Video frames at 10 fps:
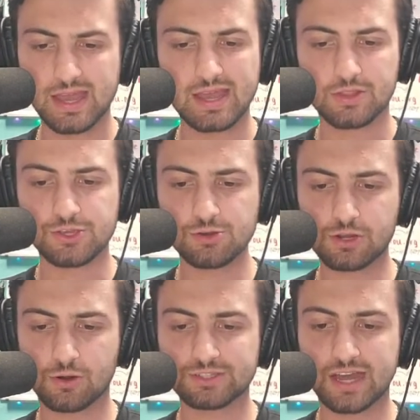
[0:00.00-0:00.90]
The
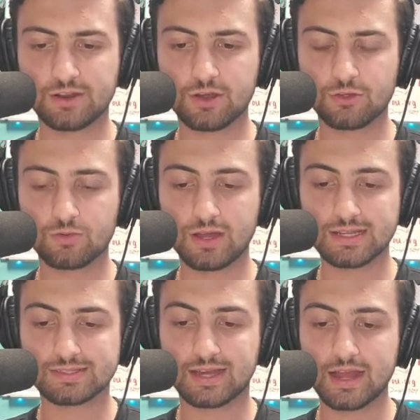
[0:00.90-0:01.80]
Unicorns got another run
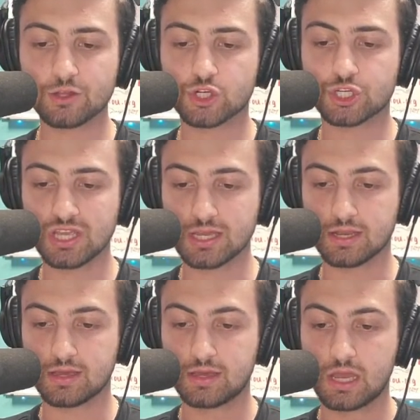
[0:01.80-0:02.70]
as Tyler
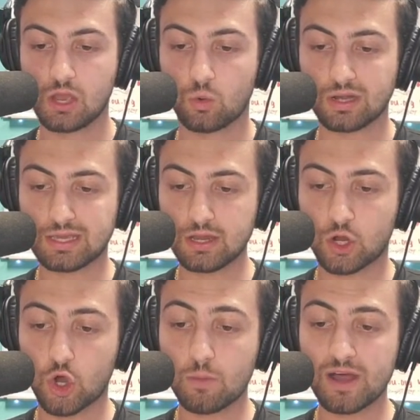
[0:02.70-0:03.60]
Shin would get
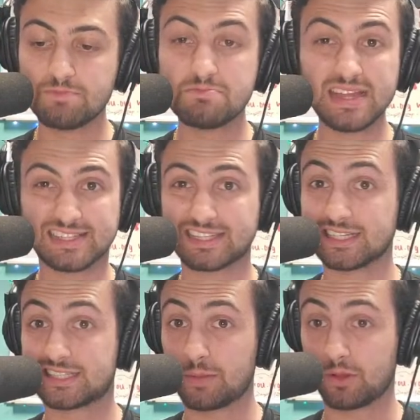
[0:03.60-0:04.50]
home amidst a
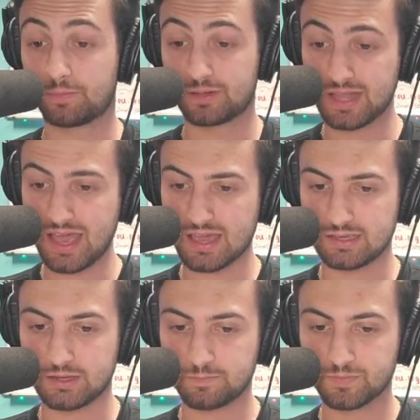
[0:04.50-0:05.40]
double play,